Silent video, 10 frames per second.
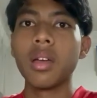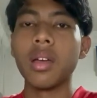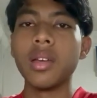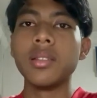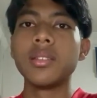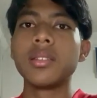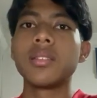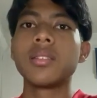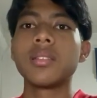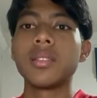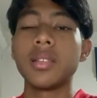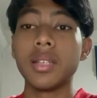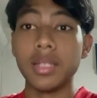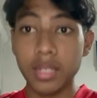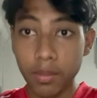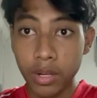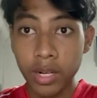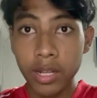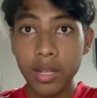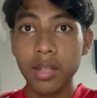Hence, in
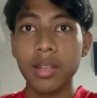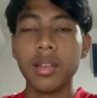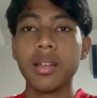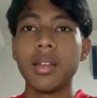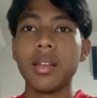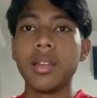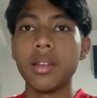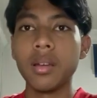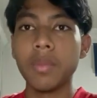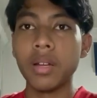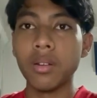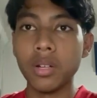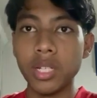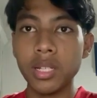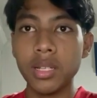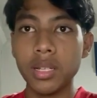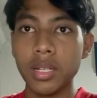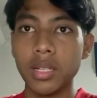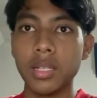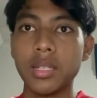summary, linear pedagogy
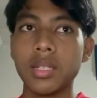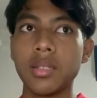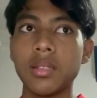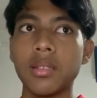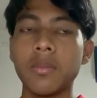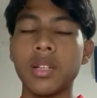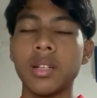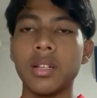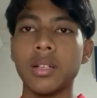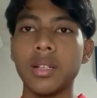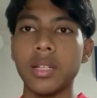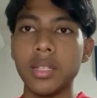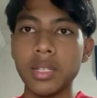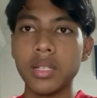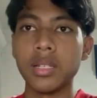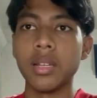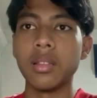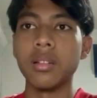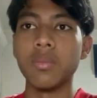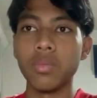is a
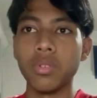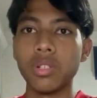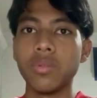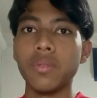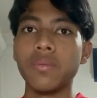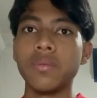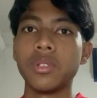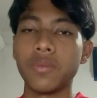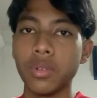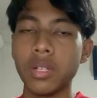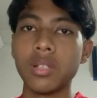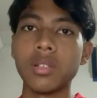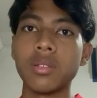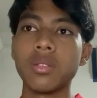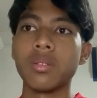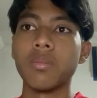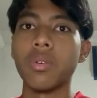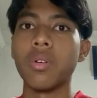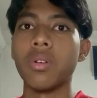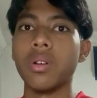teacher-centered approach which focuses
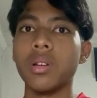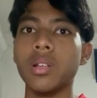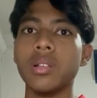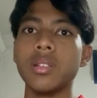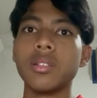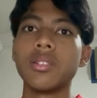more on